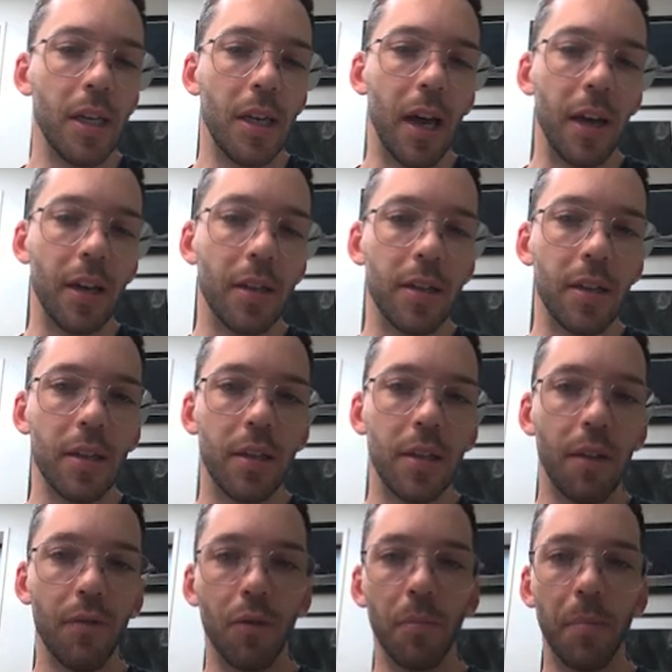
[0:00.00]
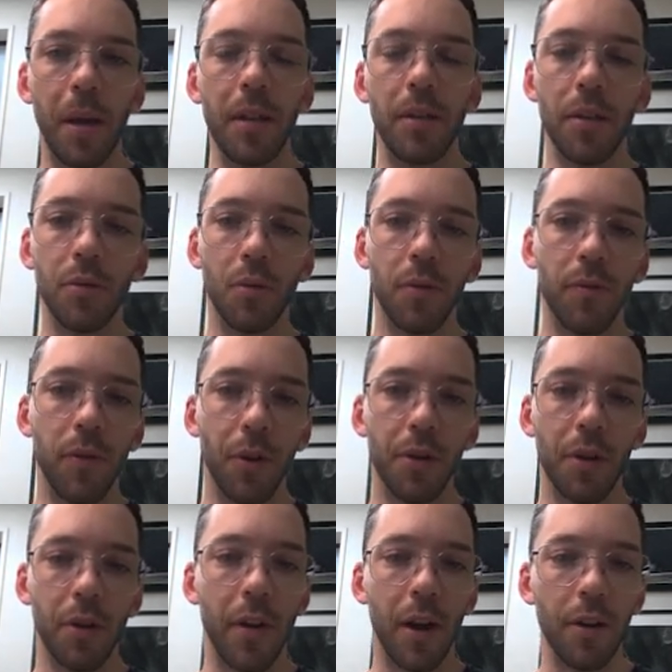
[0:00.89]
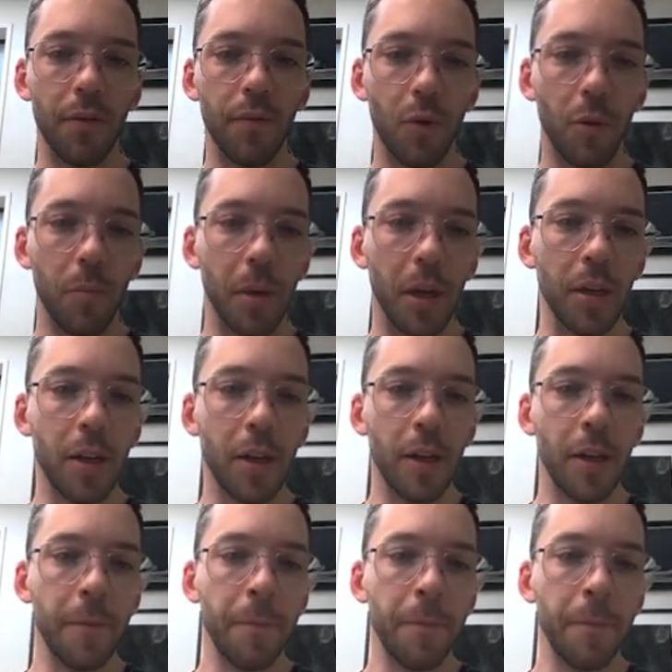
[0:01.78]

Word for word: And it's in several pieces all floating around in formalin.